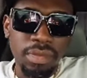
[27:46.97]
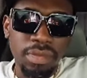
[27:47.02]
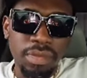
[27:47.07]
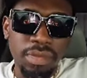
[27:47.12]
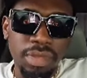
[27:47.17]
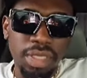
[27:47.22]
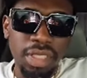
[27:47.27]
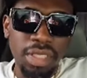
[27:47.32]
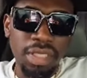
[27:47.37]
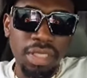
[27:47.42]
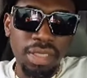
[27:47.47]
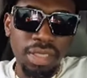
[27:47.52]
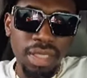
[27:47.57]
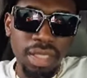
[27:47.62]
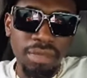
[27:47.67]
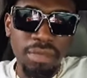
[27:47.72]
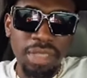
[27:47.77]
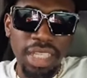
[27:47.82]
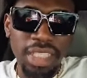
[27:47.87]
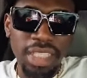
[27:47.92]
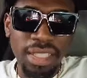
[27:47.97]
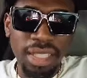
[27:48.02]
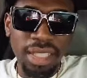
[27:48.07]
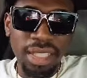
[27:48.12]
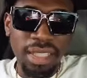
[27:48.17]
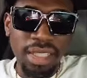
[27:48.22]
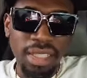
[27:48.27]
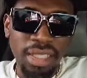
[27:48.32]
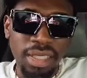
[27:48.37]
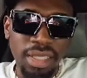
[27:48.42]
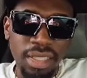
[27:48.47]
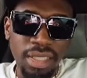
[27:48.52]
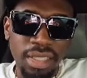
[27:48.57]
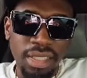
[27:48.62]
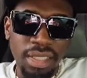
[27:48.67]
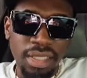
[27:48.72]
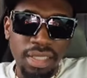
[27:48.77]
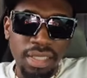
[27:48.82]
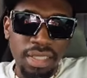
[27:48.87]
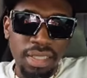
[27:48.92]
You understand me I say?
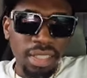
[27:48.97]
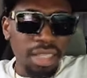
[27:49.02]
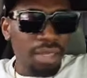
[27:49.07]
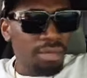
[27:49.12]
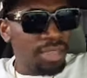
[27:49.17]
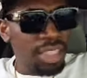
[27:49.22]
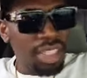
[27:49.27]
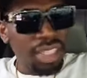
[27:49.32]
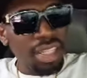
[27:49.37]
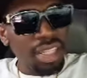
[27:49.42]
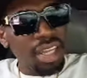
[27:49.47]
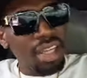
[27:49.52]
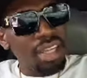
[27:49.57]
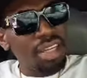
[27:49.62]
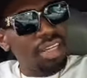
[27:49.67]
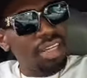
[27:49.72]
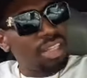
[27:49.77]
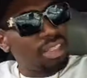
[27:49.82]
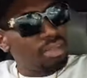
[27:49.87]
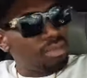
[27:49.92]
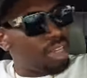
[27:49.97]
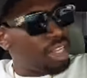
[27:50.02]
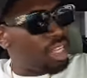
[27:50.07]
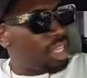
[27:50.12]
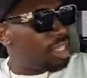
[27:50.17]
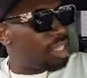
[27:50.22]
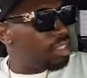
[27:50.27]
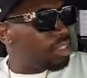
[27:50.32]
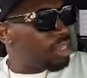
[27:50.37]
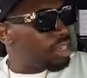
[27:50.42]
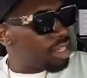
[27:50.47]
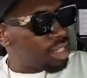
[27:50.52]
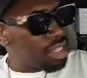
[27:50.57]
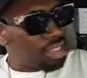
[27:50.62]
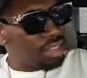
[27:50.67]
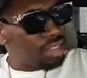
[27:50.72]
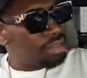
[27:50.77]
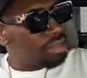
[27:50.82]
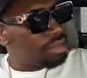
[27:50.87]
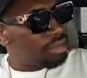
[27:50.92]
Them thing they hurt, brother, it hurt.
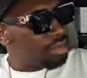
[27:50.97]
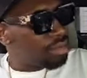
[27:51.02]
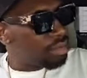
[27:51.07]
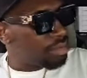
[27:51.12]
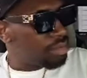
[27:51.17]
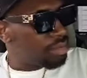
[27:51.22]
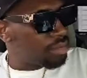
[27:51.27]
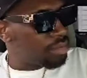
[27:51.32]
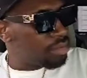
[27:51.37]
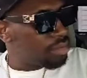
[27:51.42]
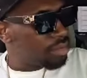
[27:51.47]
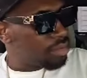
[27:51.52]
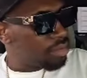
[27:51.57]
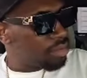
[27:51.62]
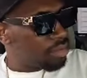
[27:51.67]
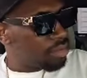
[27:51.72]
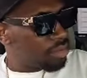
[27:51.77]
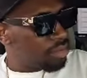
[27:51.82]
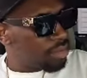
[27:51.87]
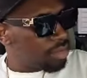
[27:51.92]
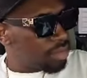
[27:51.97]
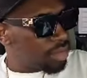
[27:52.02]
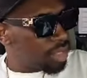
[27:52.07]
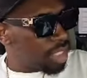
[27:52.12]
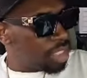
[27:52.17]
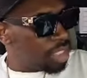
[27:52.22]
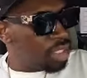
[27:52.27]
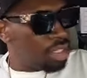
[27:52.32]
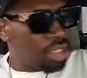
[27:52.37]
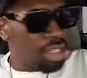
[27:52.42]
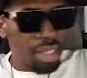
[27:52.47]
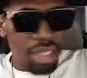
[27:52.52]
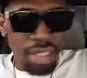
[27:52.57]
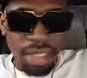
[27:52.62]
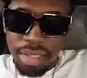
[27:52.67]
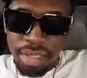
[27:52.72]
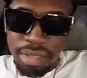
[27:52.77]
It hurt.